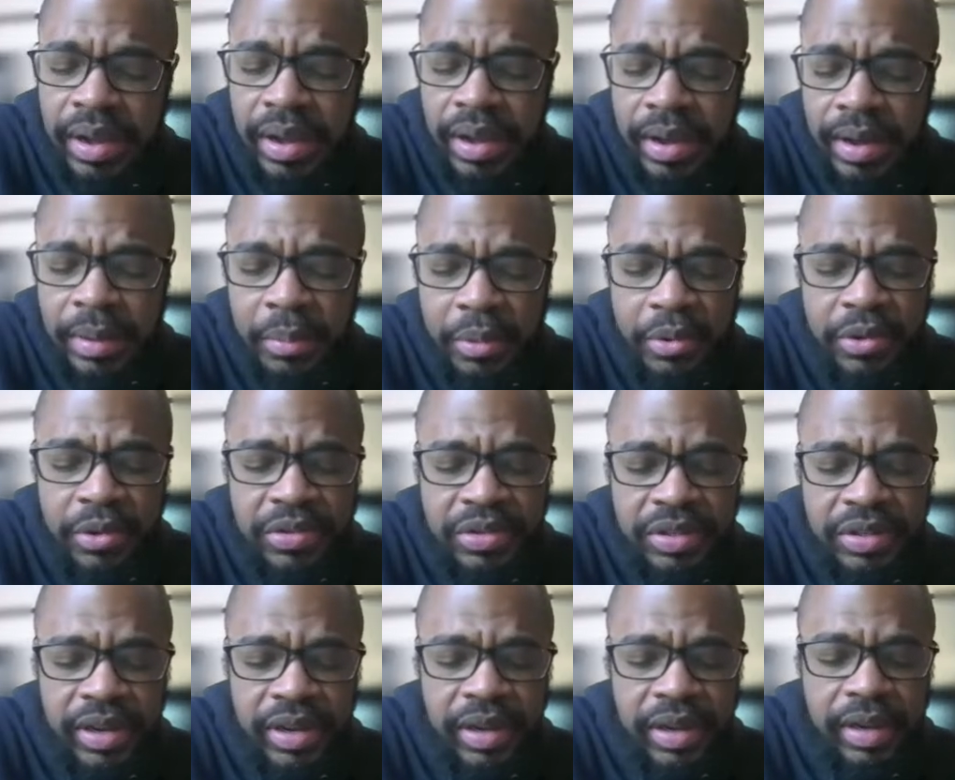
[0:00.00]
um, on
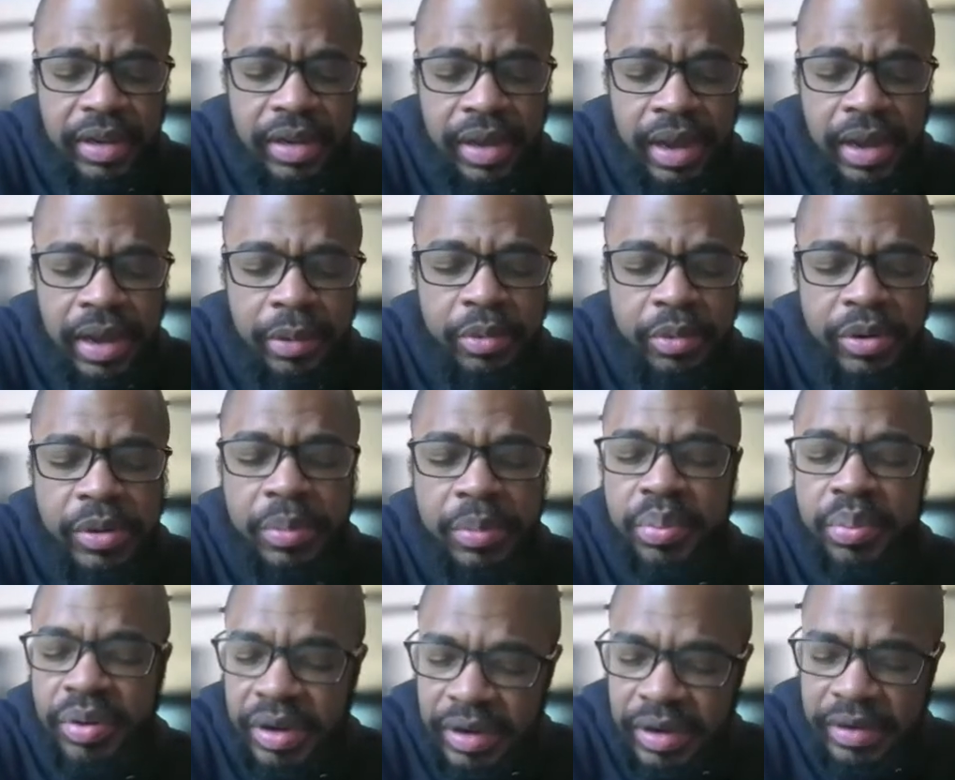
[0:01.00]
today. And God, we're
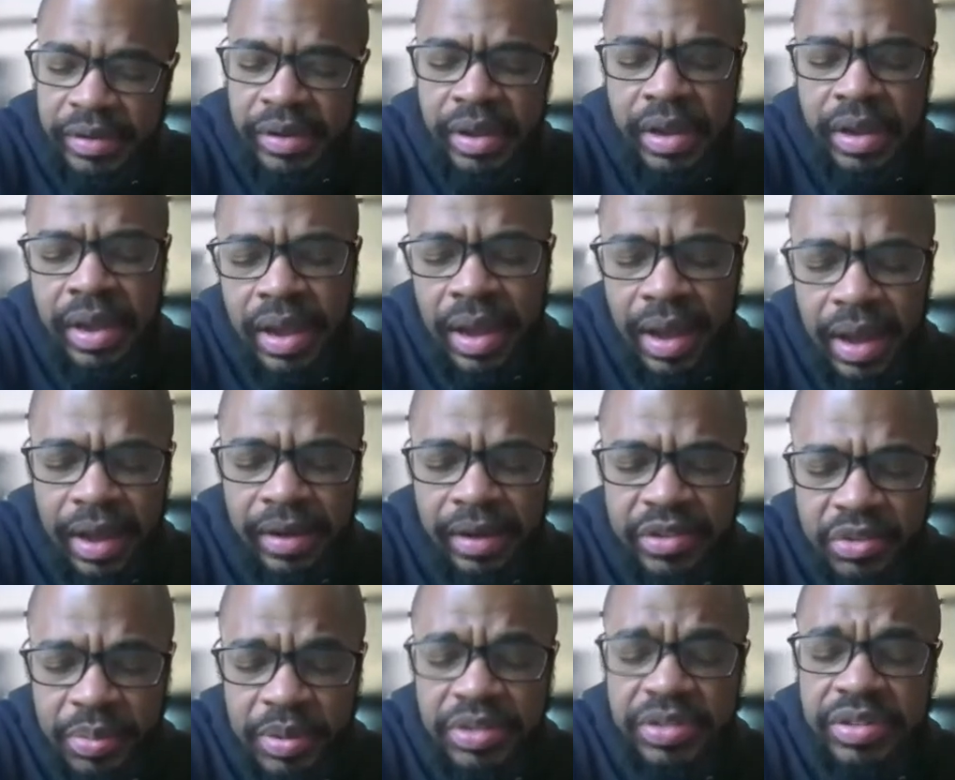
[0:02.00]
praying, uh,
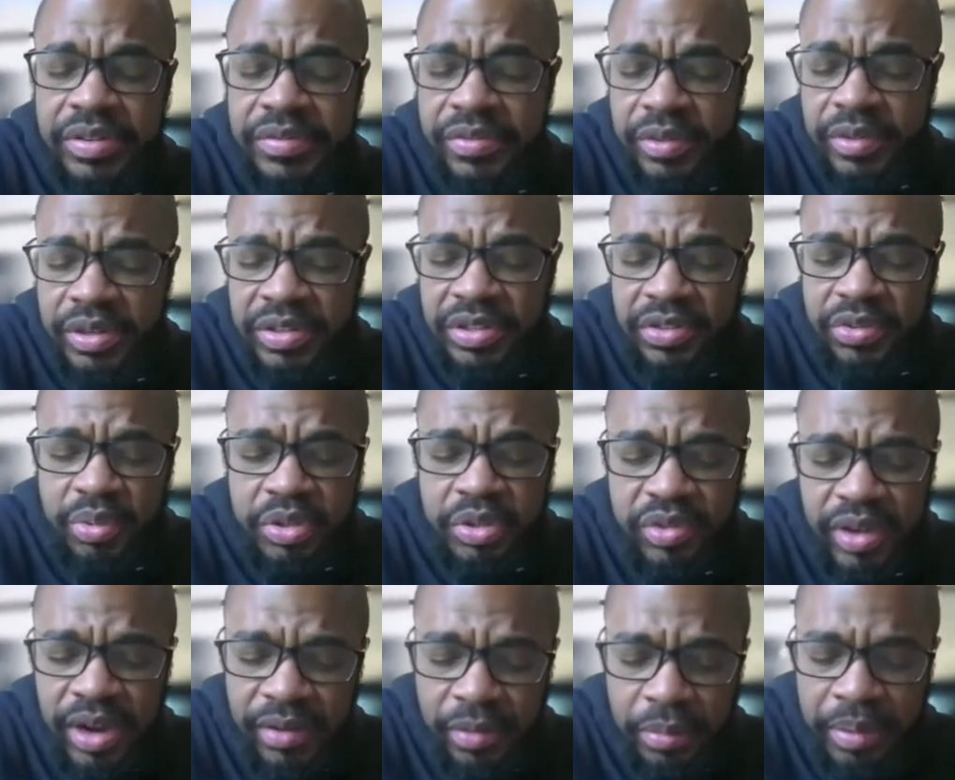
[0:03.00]
especially for us as we
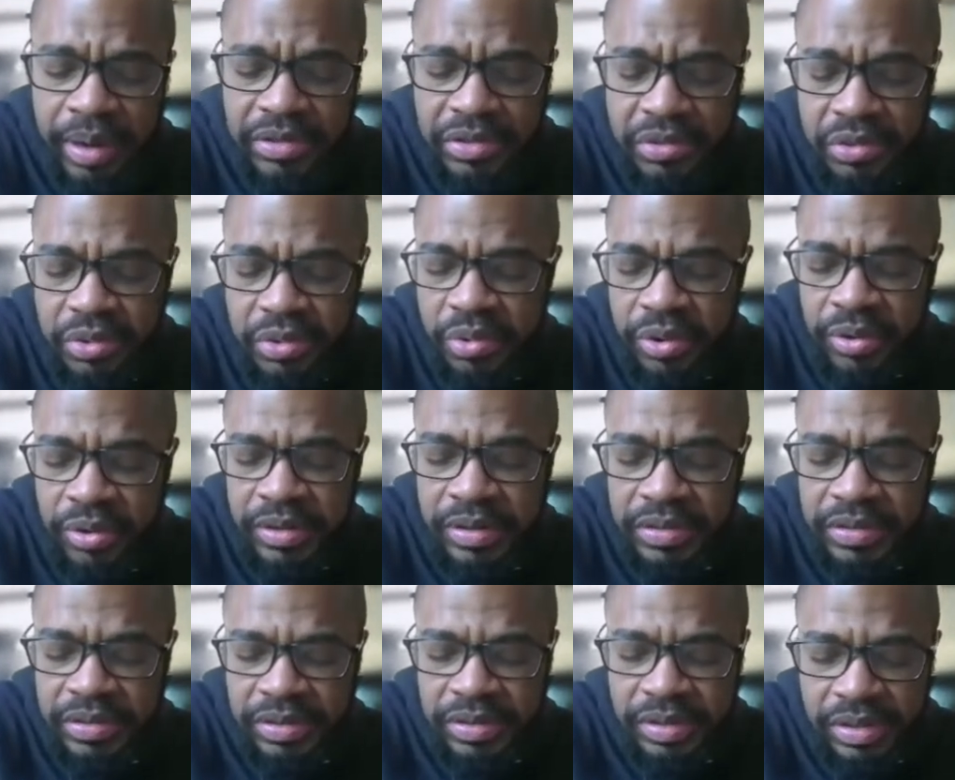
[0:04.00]
travel back to New
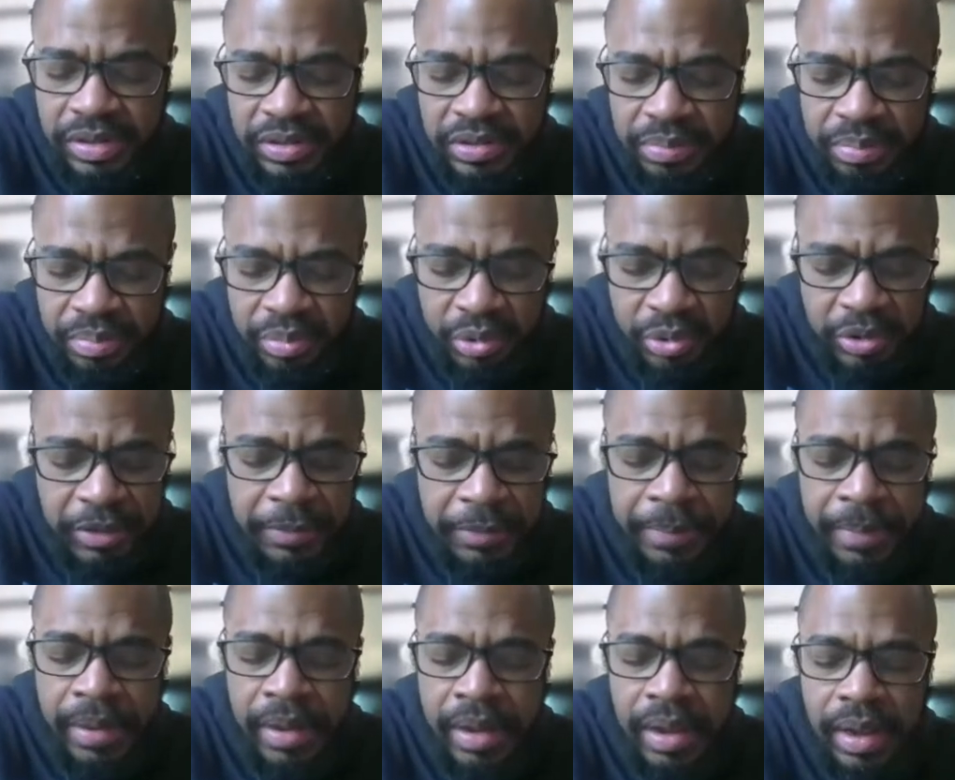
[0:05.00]
Orleans this morning.
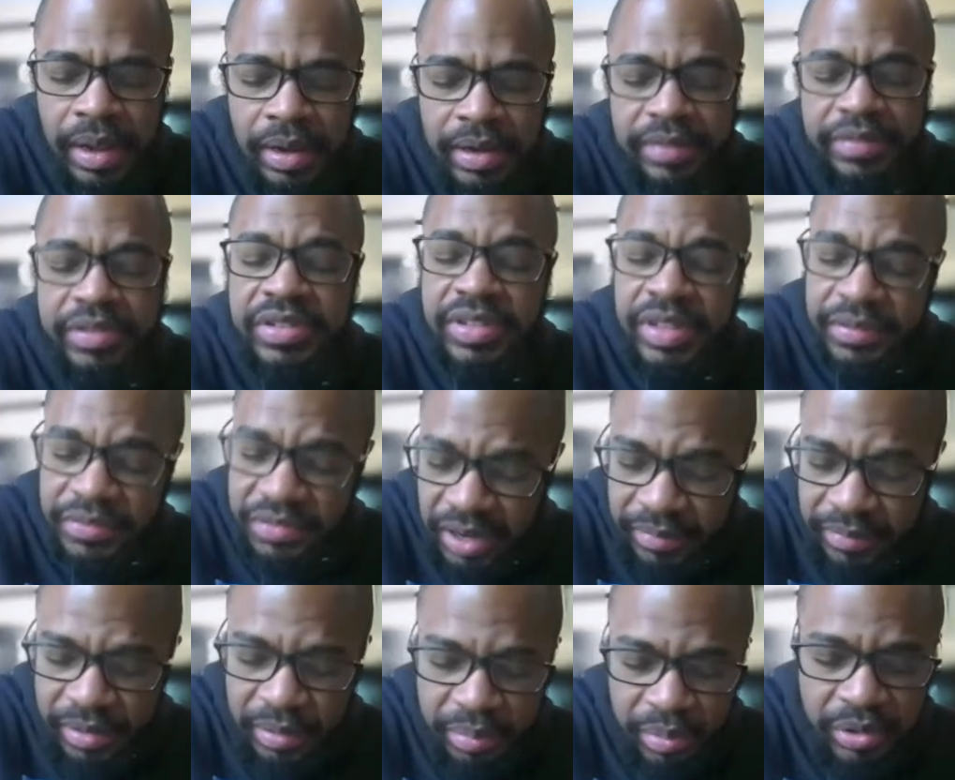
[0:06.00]
Uh, give us safe
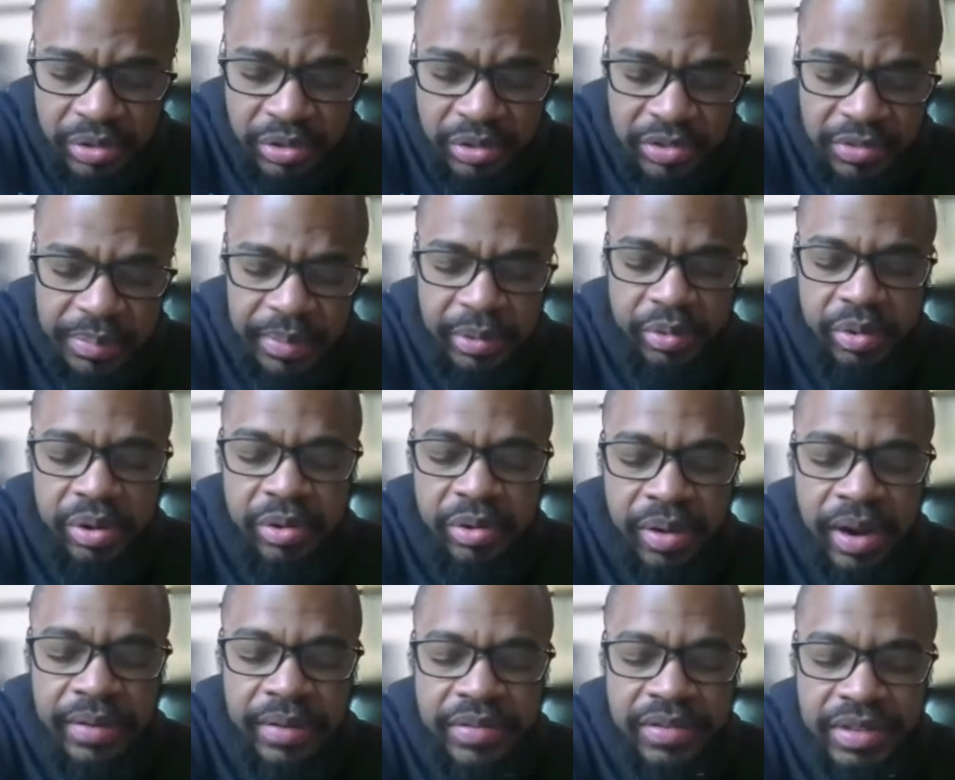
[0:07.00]
traveling mercies. May we
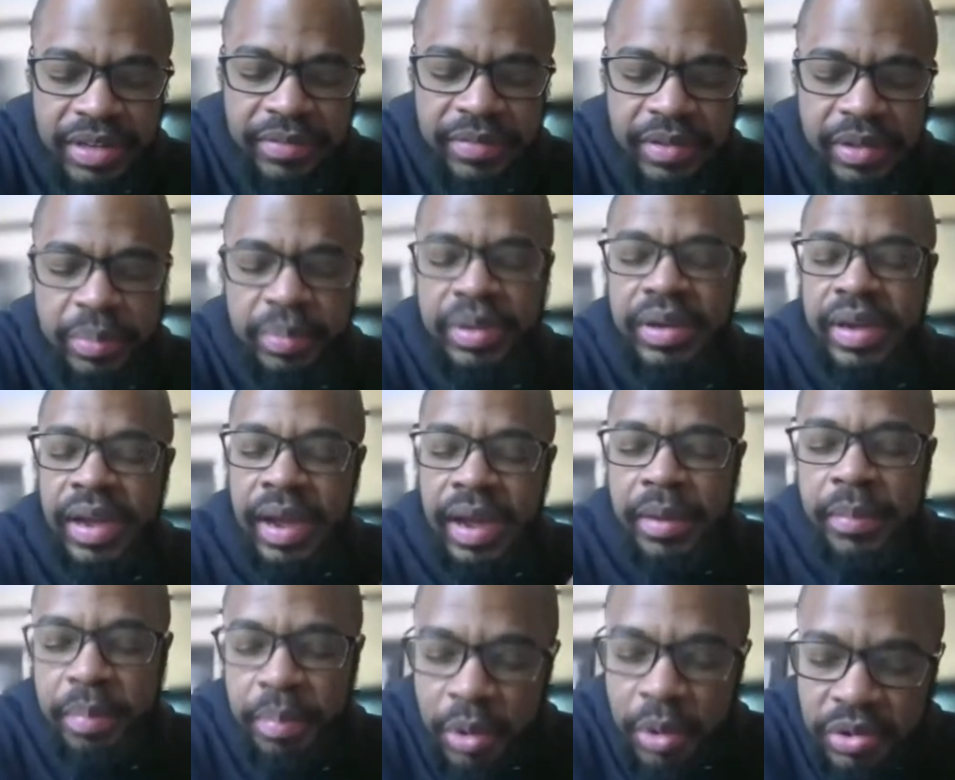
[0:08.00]
arrive safely. But
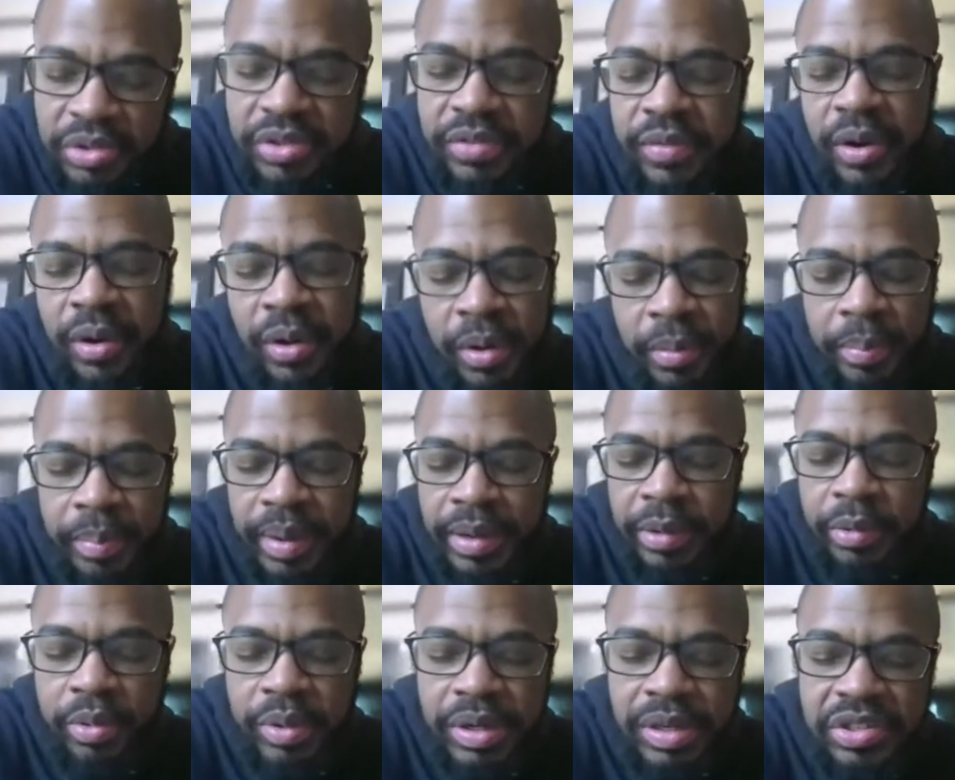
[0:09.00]
God, most of all,
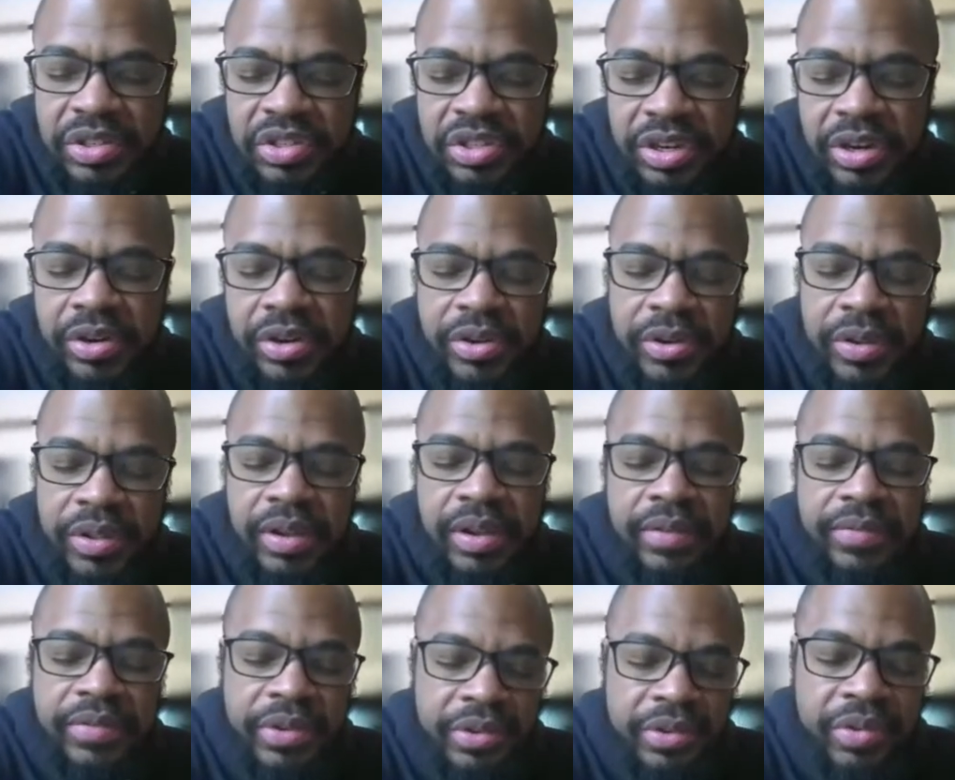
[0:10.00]
may we share your
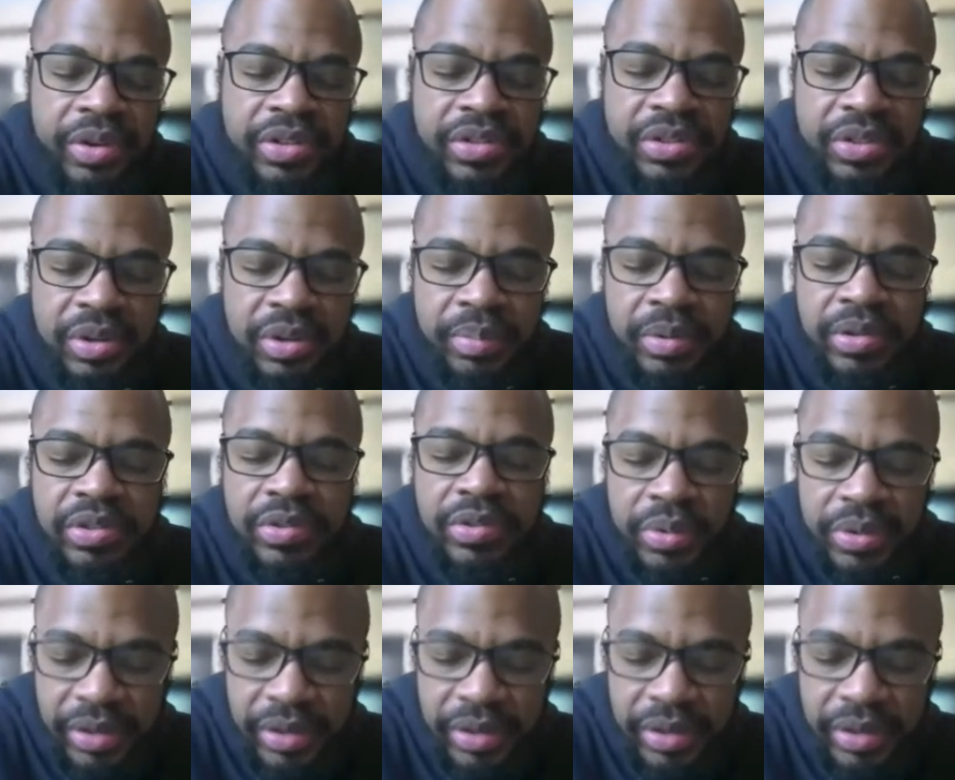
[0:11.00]
love, your grace, and your mercy